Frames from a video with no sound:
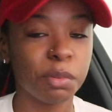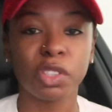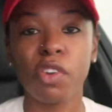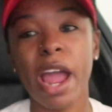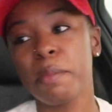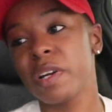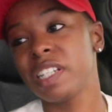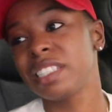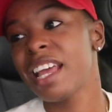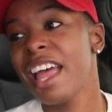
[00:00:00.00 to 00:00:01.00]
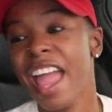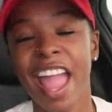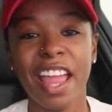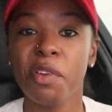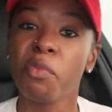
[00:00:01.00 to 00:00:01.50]
subscribers
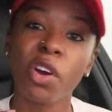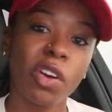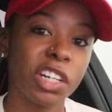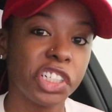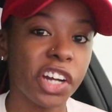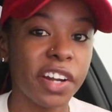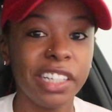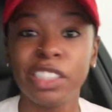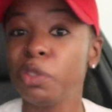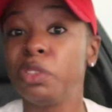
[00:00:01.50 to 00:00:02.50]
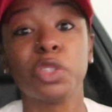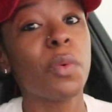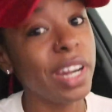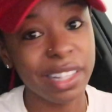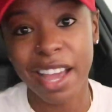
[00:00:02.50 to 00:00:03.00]
and we're on a journey to
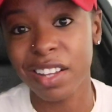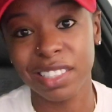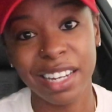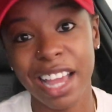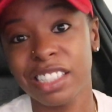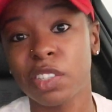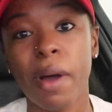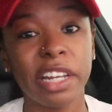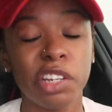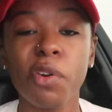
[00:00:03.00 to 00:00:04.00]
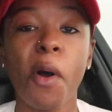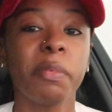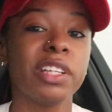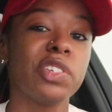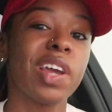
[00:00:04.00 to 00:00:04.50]
20,000 next. So I do
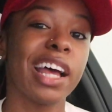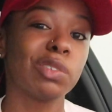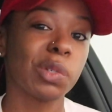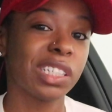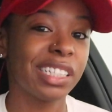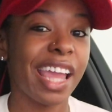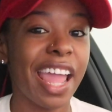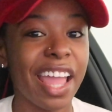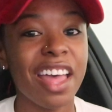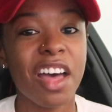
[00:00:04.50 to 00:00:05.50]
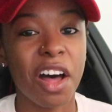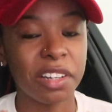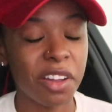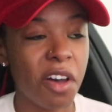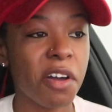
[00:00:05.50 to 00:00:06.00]
hope that you guys will stay
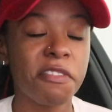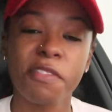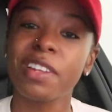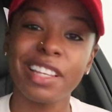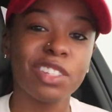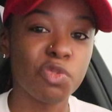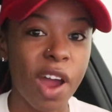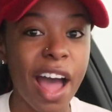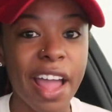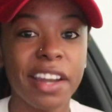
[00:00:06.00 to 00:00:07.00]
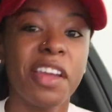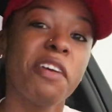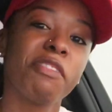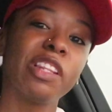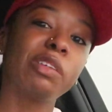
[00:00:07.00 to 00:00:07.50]
along for this ride.
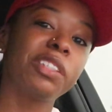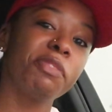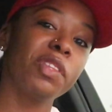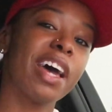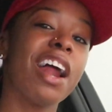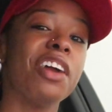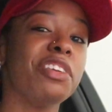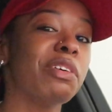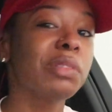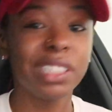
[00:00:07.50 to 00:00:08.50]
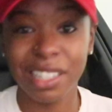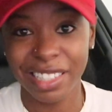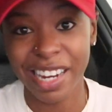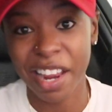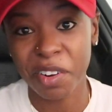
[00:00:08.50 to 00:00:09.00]
For those of you that are new to the
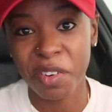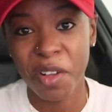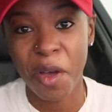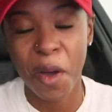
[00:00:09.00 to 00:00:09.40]
channel,